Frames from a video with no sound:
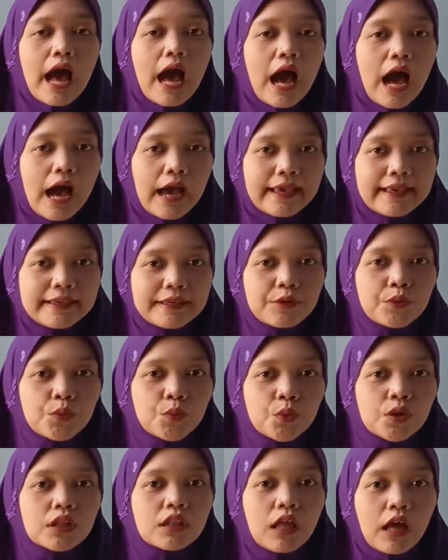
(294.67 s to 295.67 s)
I
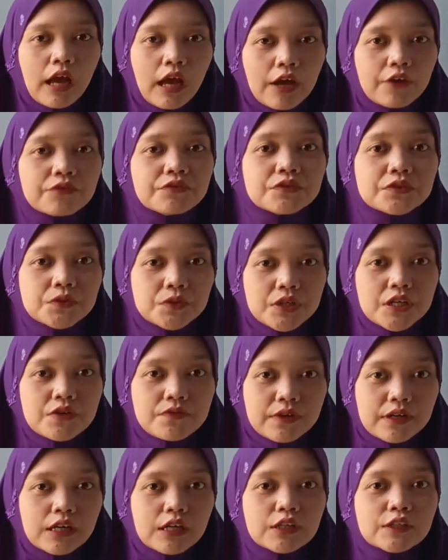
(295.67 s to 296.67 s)
will have
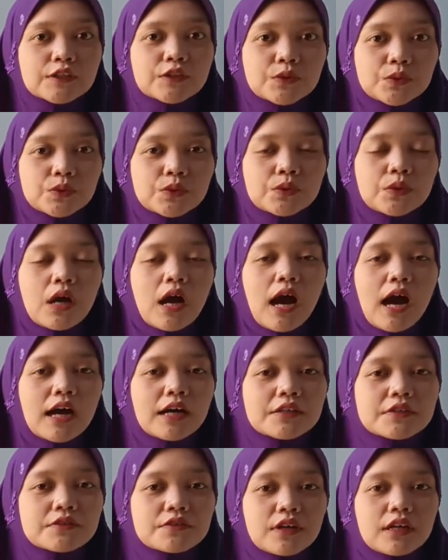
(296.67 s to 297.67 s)
driven
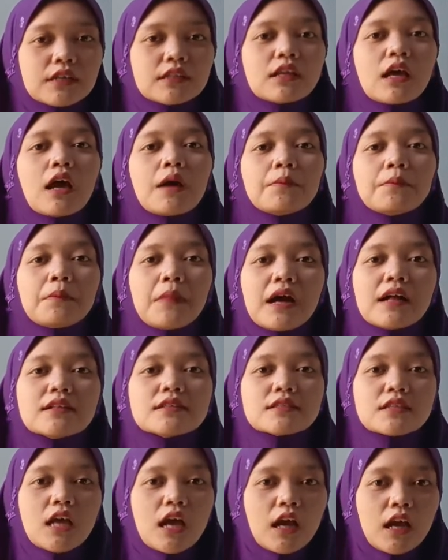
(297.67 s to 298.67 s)
200
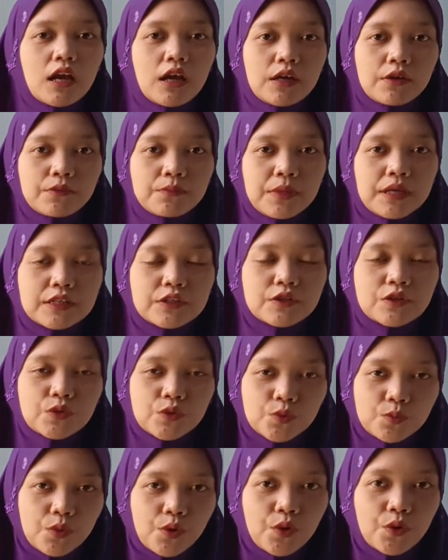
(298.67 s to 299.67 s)
miles by
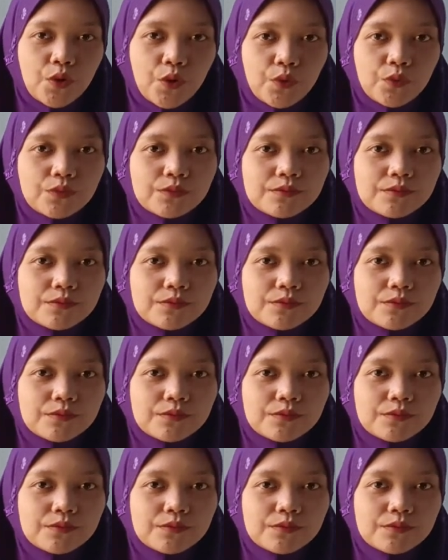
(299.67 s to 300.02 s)
tomorrow.